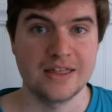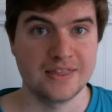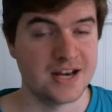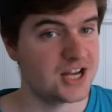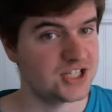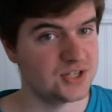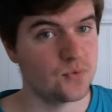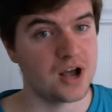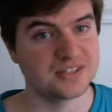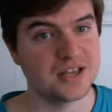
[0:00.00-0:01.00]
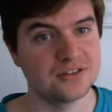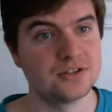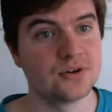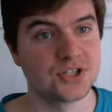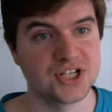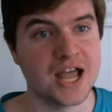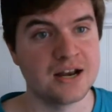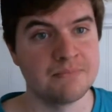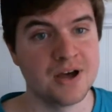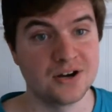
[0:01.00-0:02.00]
Then as she walks out the door, she
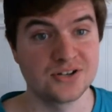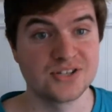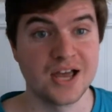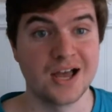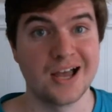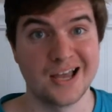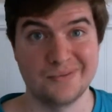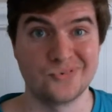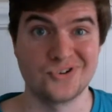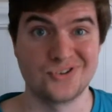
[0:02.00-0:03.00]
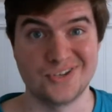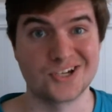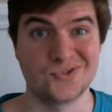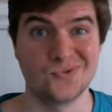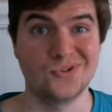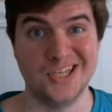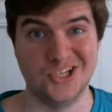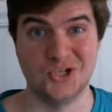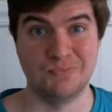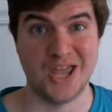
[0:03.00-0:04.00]
kind of mutters, Hypersexual
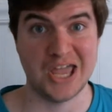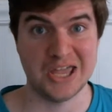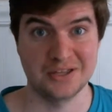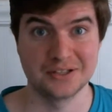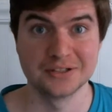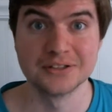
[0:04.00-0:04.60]
itch bay.